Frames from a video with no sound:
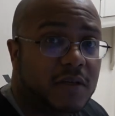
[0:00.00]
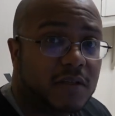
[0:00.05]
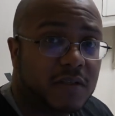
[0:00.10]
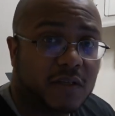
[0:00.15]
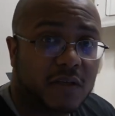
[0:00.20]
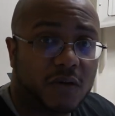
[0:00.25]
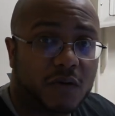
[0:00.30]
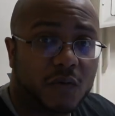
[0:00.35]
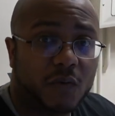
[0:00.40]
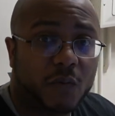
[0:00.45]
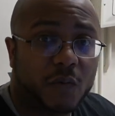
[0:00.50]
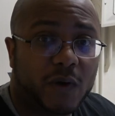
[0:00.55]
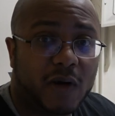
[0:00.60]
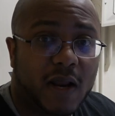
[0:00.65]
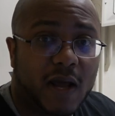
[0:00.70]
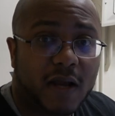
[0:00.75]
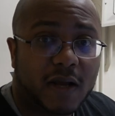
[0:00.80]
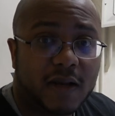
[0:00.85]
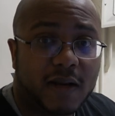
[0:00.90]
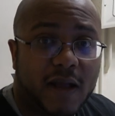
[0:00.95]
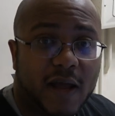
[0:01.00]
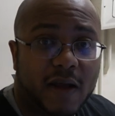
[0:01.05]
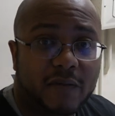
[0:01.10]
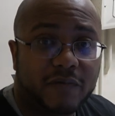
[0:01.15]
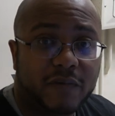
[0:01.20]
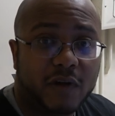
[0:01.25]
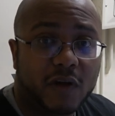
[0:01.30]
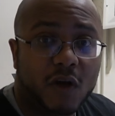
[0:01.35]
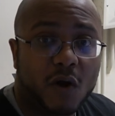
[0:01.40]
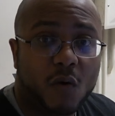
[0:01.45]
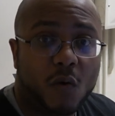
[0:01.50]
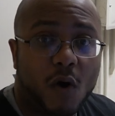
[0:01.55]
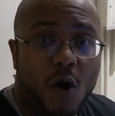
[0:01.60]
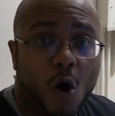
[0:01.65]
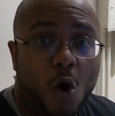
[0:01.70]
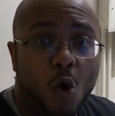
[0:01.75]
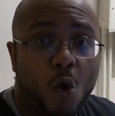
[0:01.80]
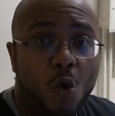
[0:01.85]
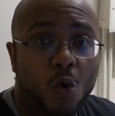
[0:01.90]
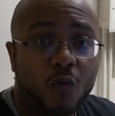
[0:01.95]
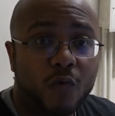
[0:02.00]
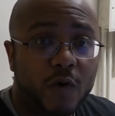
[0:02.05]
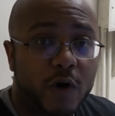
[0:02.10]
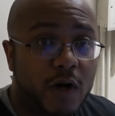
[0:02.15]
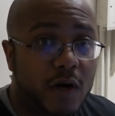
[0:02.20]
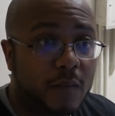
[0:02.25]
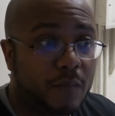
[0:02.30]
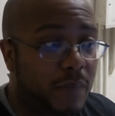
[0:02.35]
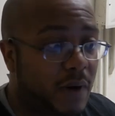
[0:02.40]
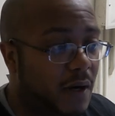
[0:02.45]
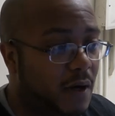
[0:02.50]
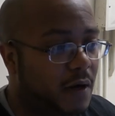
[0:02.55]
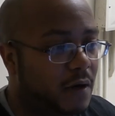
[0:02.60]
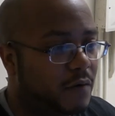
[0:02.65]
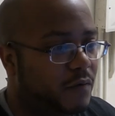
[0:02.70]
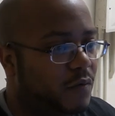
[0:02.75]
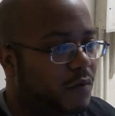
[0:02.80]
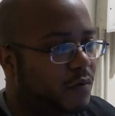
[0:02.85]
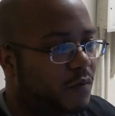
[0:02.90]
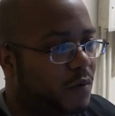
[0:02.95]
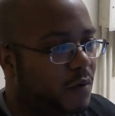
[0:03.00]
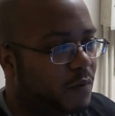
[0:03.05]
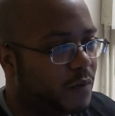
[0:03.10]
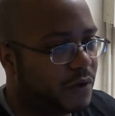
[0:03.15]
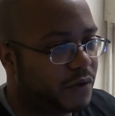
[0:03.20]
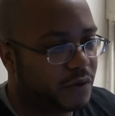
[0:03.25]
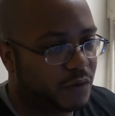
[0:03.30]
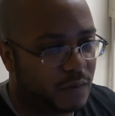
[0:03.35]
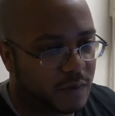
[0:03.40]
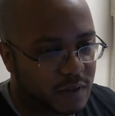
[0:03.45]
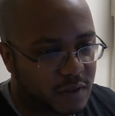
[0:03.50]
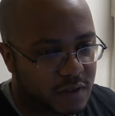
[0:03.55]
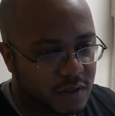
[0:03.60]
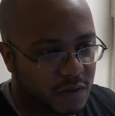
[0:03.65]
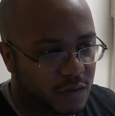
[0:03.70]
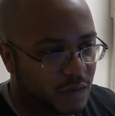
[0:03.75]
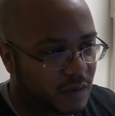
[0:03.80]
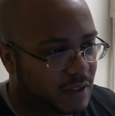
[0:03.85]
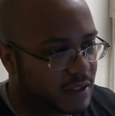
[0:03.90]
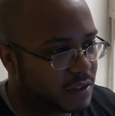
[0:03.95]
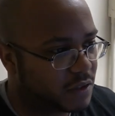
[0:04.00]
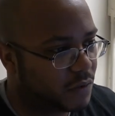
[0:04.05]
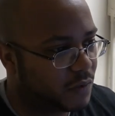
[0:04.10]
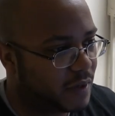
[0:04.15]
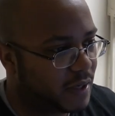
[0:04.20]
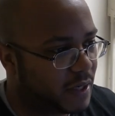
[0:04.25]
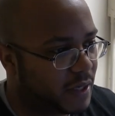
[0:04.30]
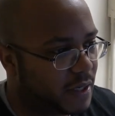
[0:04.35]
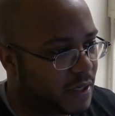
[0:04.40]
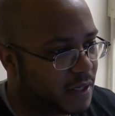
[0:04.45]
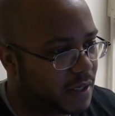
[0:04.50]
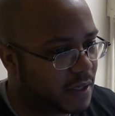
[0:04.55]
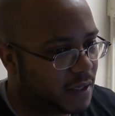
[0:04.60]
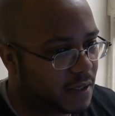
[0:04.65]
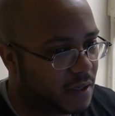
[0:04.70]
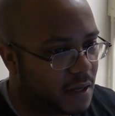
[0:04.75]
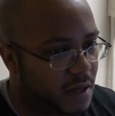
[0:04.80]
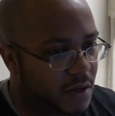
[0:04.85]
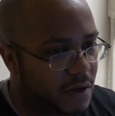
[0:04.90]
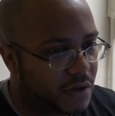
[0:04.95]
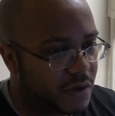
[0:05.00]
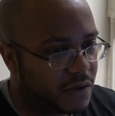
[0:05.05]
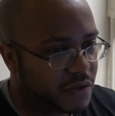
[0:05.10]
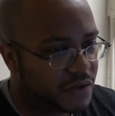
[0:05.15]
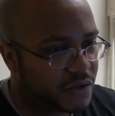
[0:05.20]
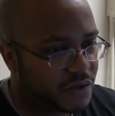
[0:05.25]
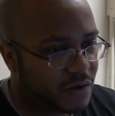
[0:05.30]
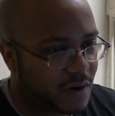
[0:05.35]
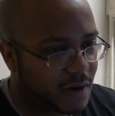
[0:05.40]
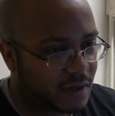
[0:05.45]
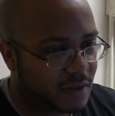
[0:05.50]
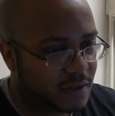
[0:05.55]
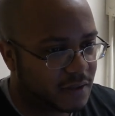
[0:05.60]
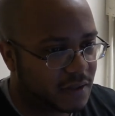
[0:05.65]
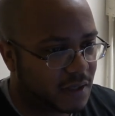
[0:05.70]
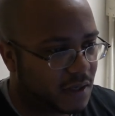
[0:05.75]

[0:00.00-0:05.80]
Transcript: So we're not gonna have to go over and above with what we're doing. So let's go ahead and start this